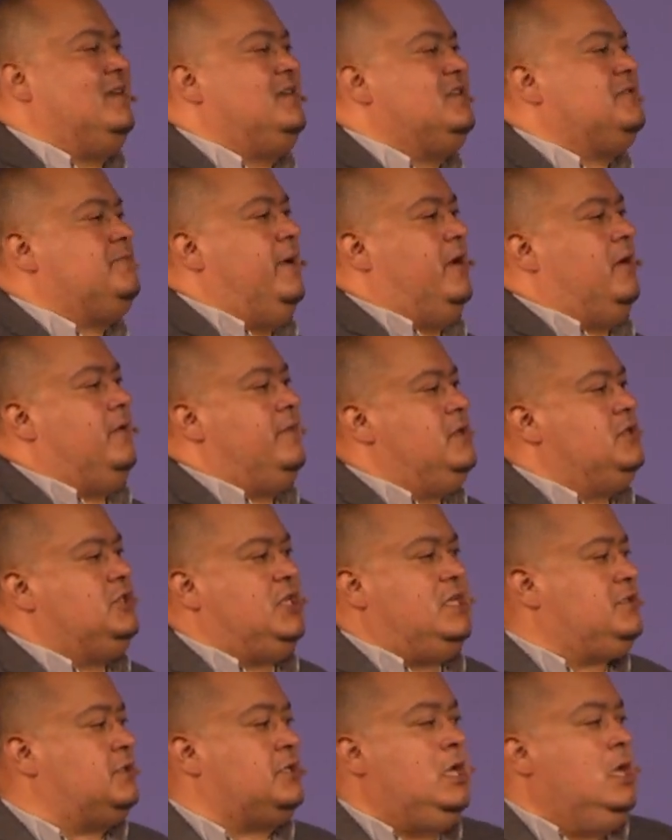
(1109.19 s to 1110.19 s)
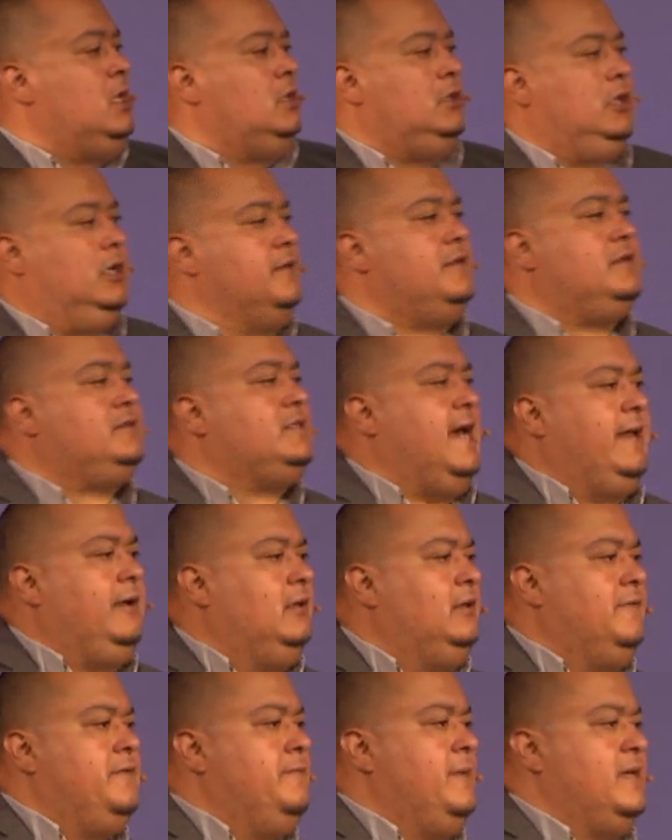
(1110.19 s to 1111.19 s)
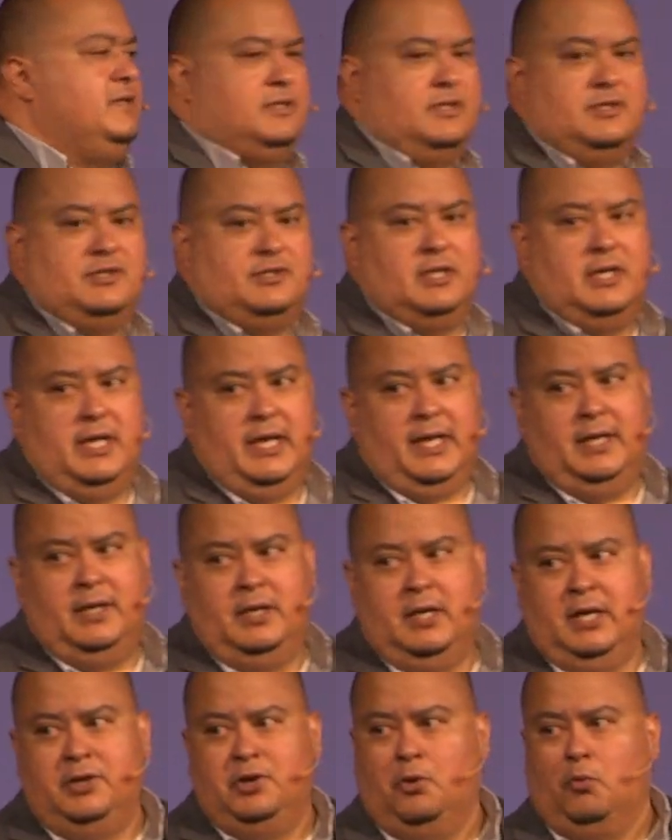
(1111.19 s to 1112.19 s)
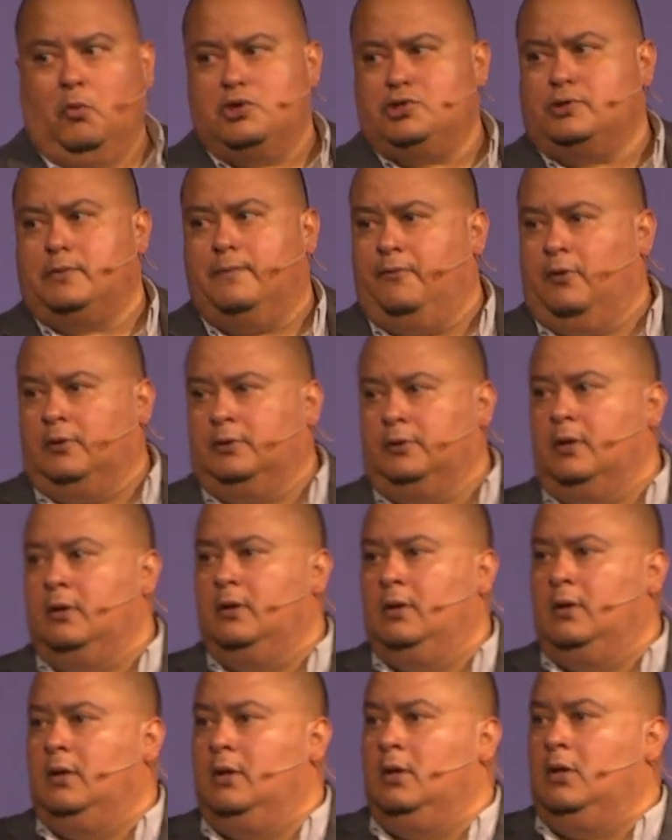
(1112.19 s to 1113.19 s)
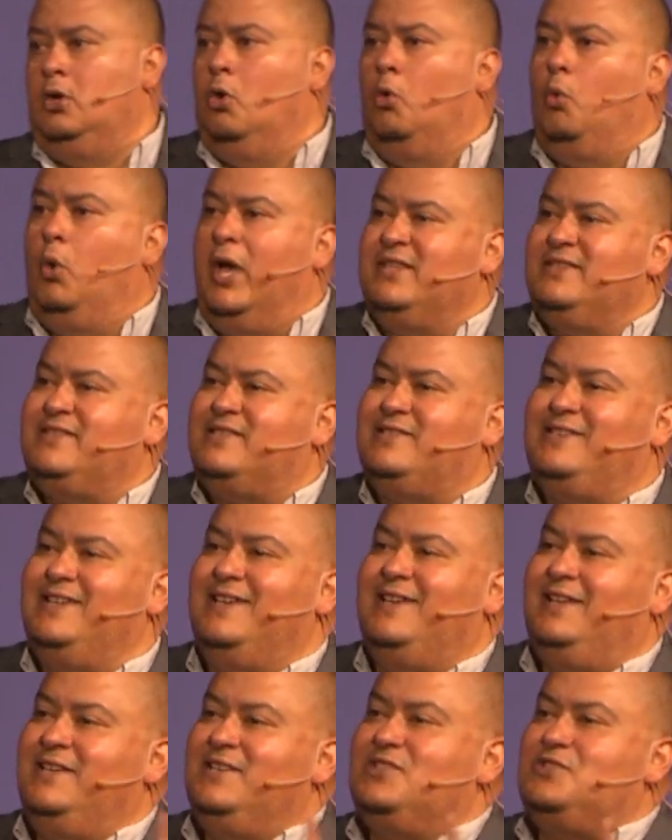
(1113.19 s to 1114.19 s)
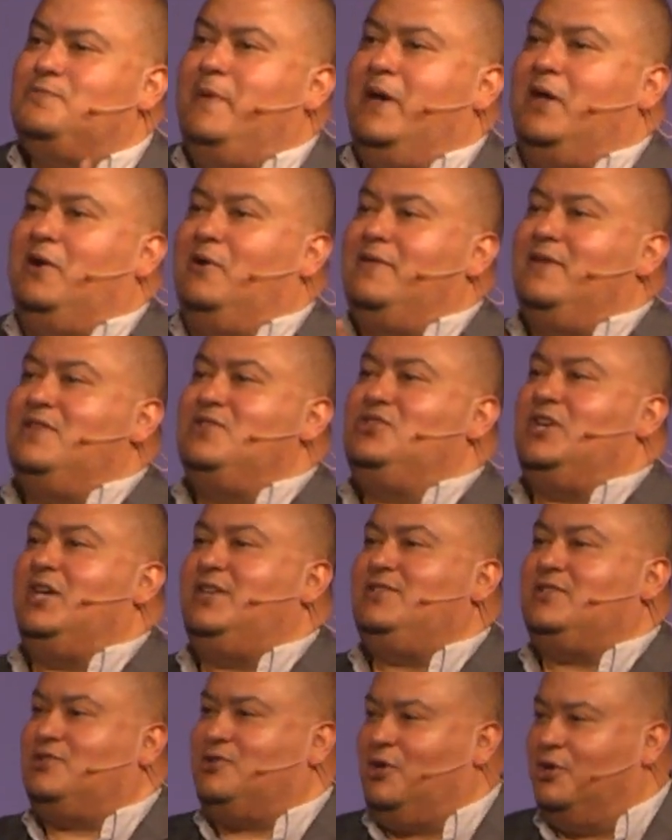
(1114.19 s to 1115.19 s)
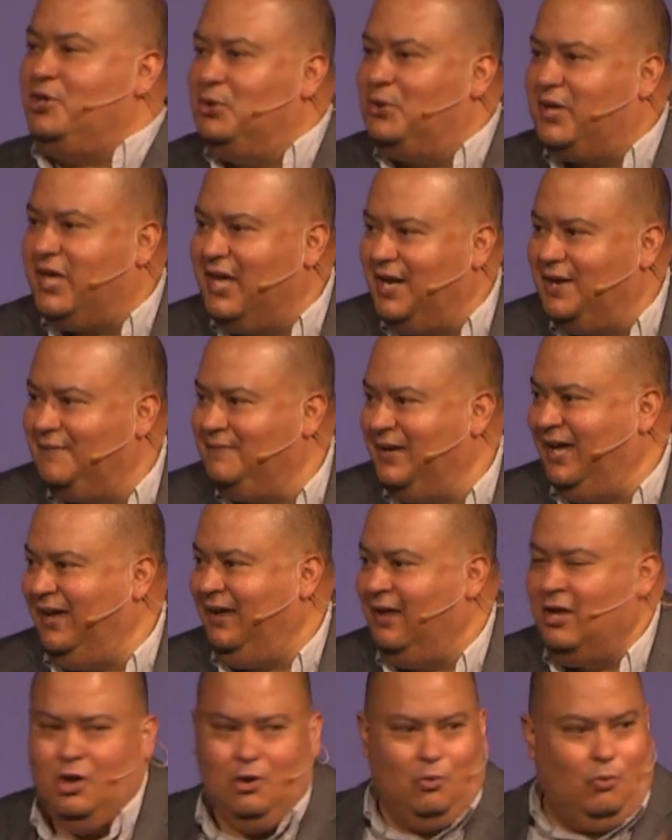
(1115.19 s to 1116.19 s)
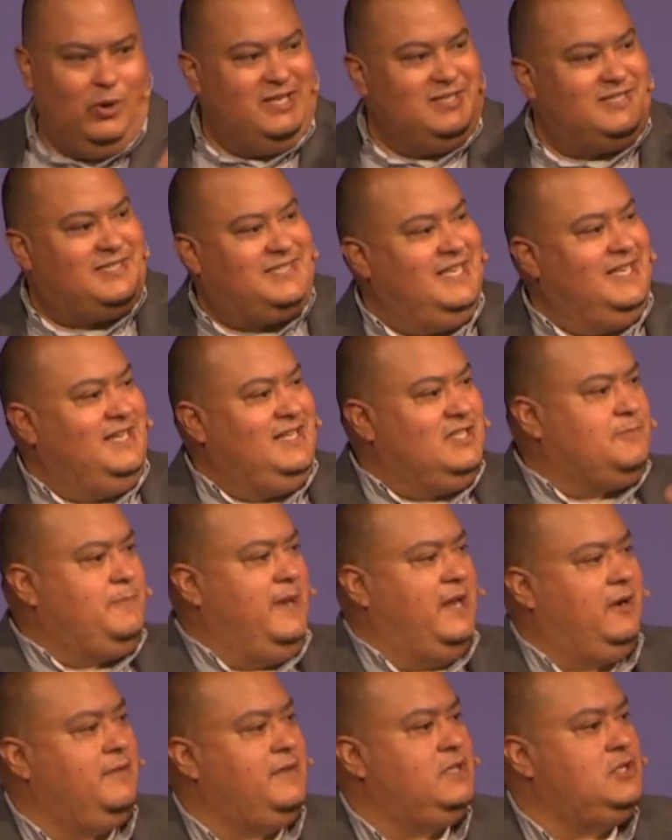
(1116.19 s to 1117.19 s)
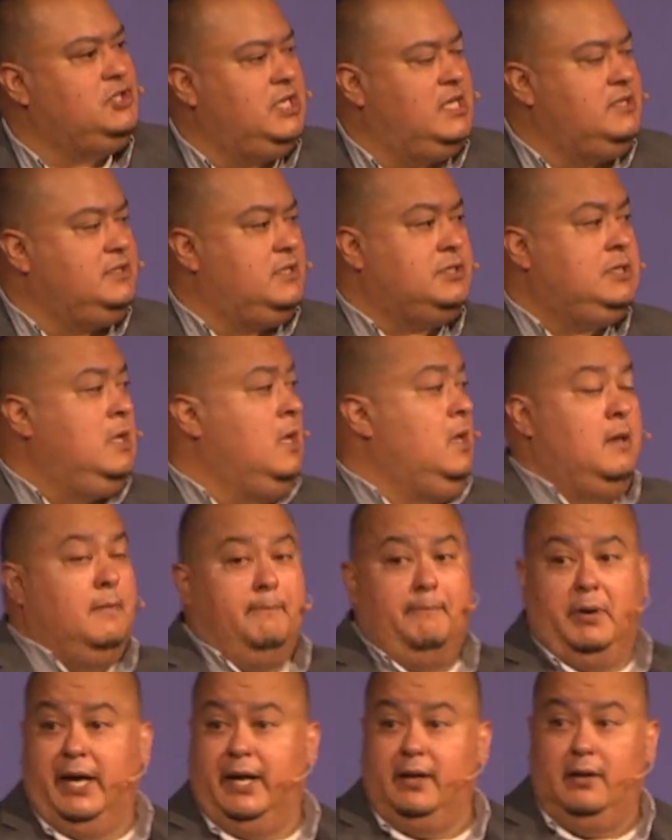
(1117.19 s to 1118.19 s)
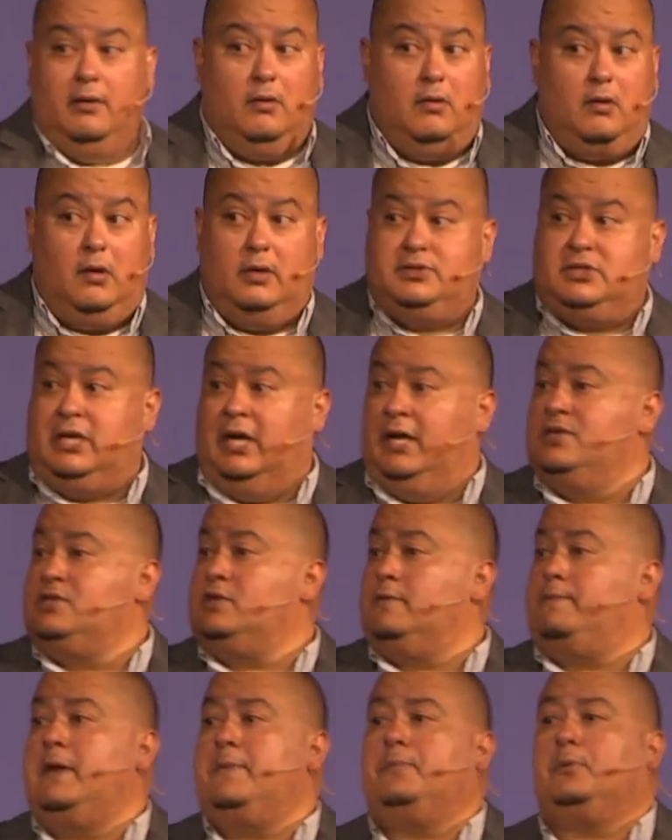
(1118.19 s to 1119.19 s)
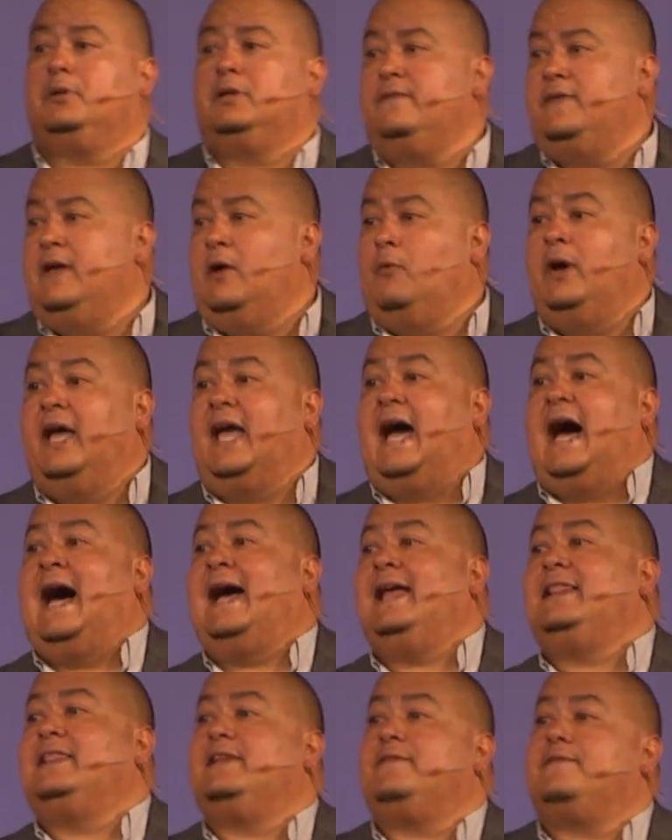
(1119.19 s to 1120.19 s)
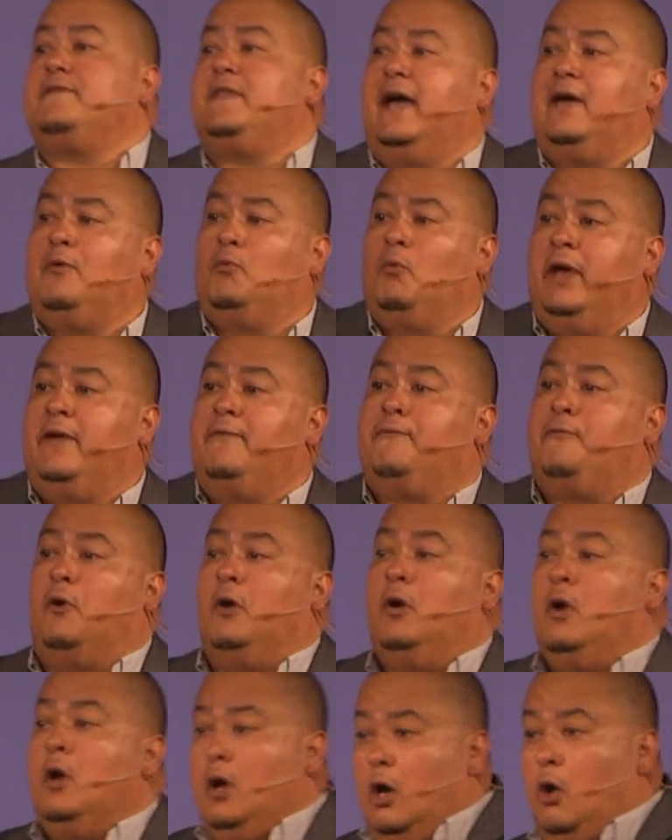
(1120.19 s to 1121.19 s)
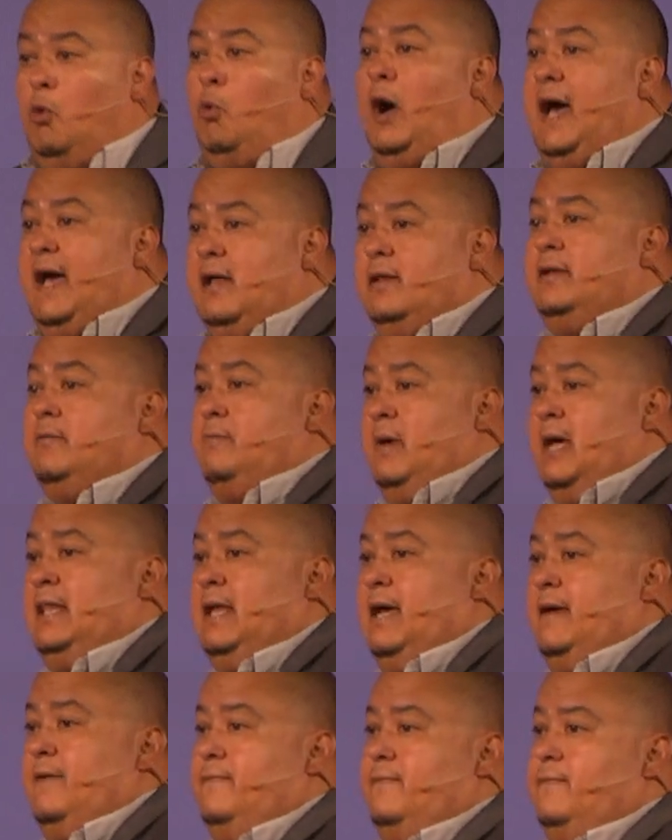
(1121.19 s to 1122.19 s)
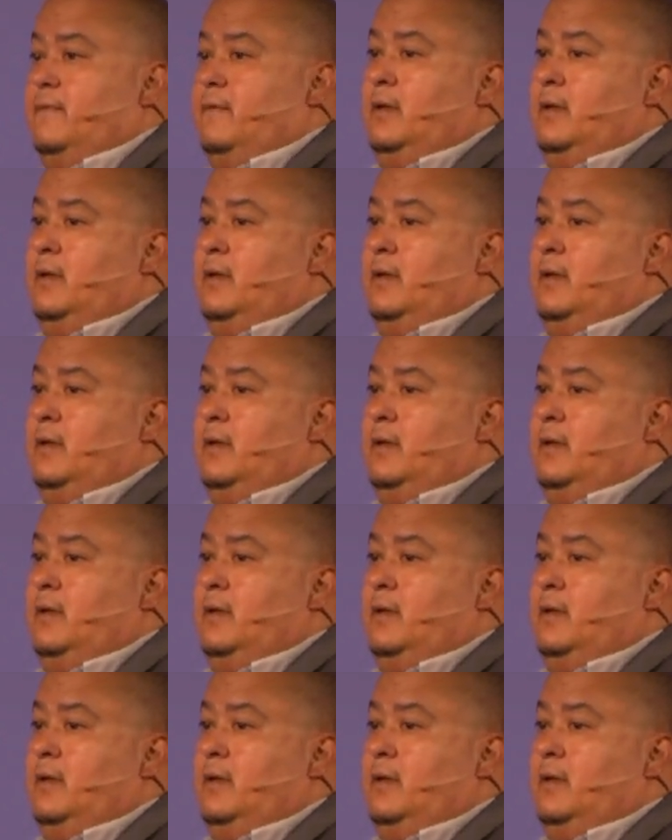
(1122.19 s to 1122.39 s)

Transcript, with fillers: is better than Jesus. Look at the title of the message today in, in your worship folder. When sin is better than Jesus. Are you kidding me? When sin is better than Jesus? But tons of people live that way. I lived that way for a while in my life.